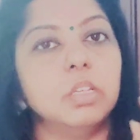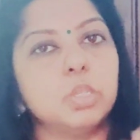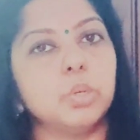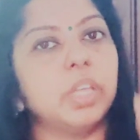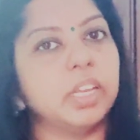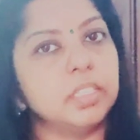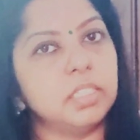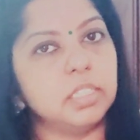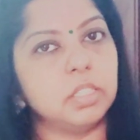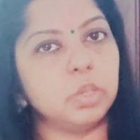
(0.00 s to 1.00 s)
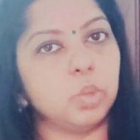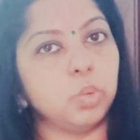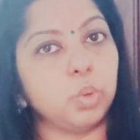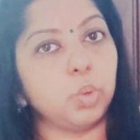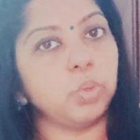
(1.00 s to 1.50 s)
so that
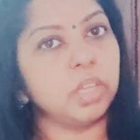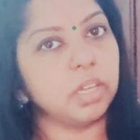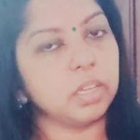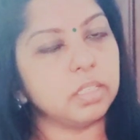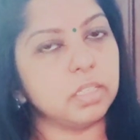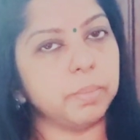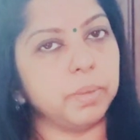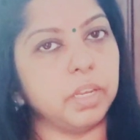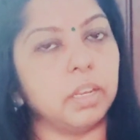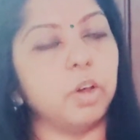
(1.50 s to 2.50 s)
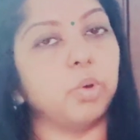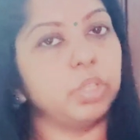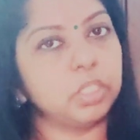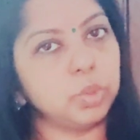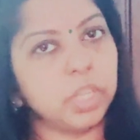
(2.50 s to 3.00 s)
through the Gmail
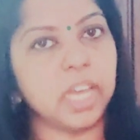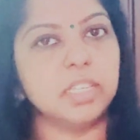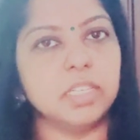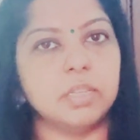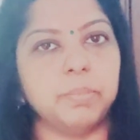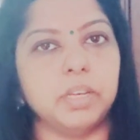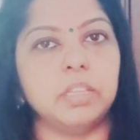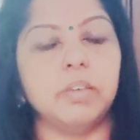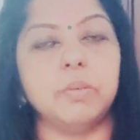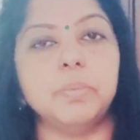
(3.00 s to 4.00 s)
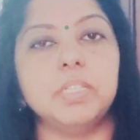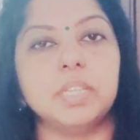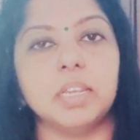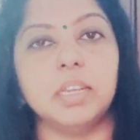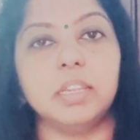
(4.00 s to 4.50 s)
or to that Gmail they will be
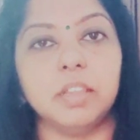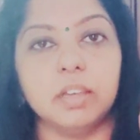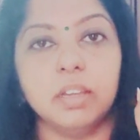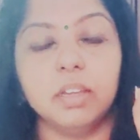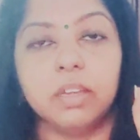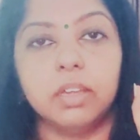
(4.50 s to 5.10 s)
sending the